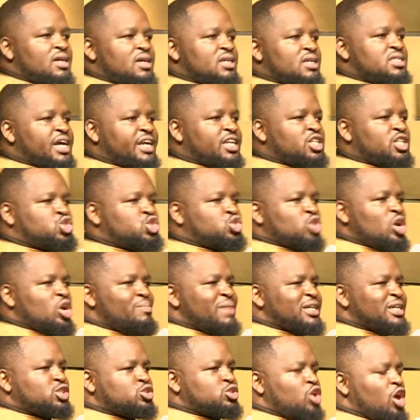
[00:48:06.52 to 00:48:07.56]
There is so
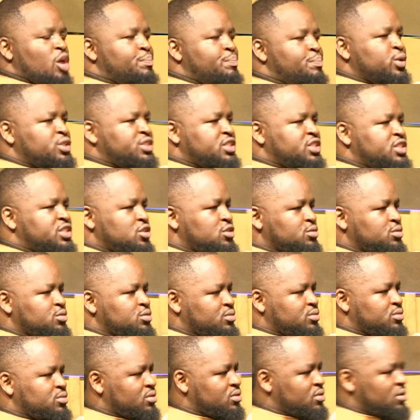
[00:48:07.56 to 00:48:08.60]
much God put in you.
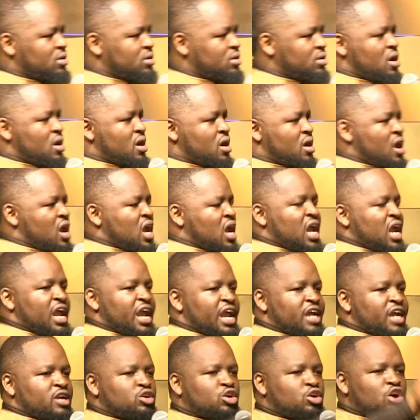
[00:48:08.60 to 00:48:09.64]

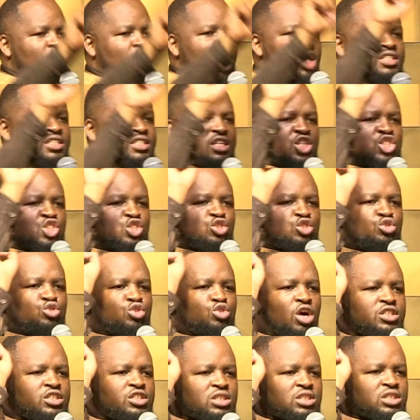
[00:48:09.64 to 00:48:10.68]
And God is
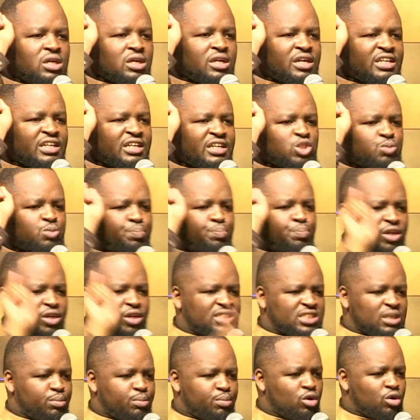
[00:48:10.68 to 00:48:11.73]
not
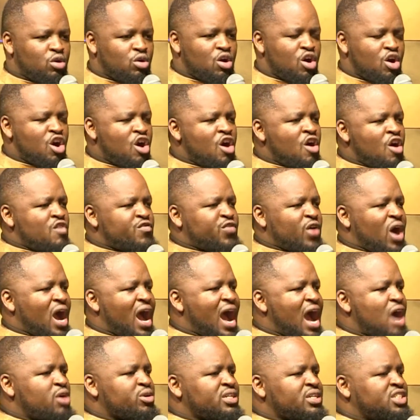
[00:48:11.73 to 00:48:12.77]
responsible for
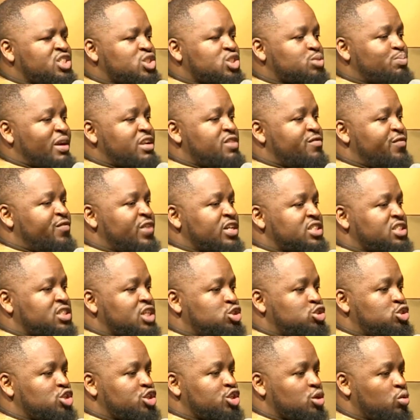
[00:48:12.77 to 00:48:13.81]
how it is manifested
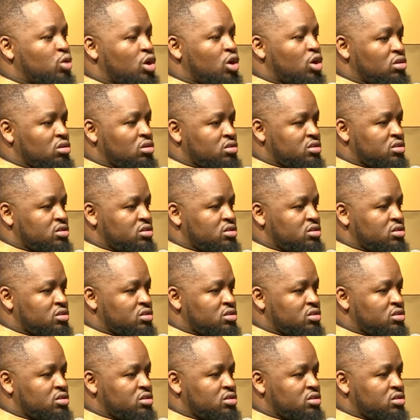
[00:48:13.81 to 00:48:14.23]
to the world.